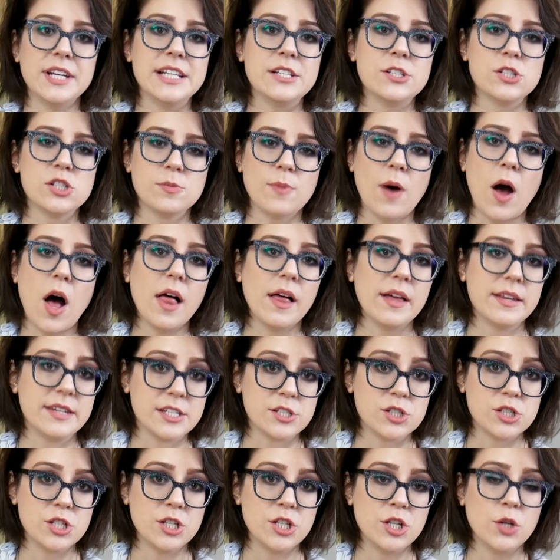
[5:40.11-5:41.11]
each small
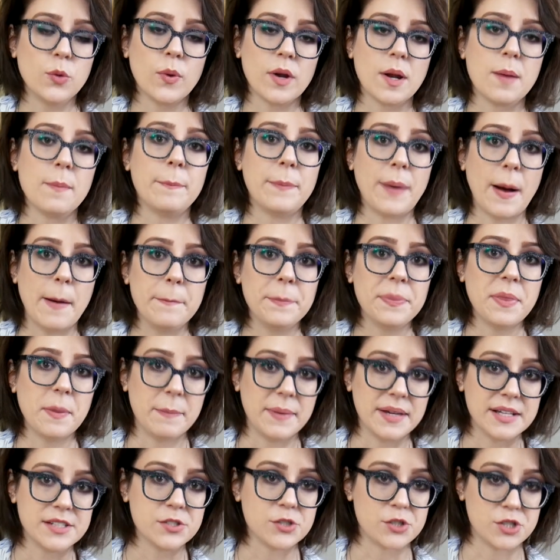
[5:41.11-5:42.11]
addition, you want to bump the
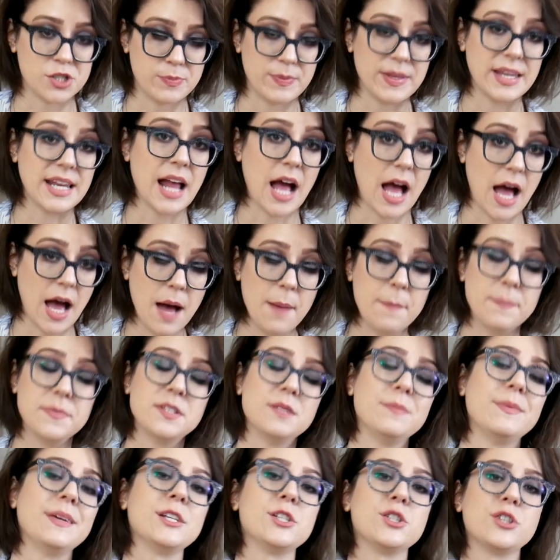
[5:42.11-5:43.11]
mixer speed up
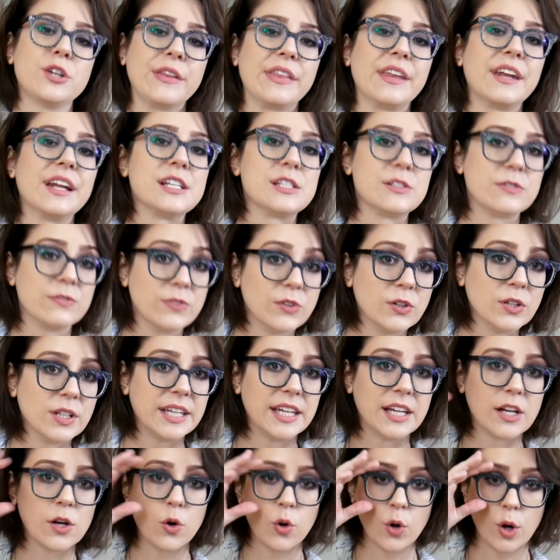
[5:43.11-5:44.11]
to make sure that it's
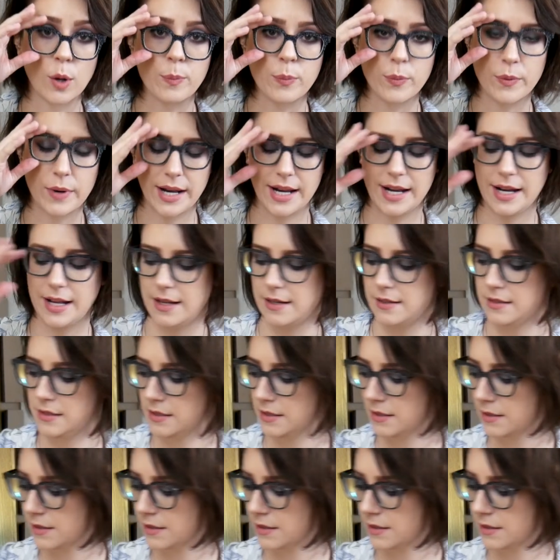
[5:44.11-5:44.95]
fully incorporated.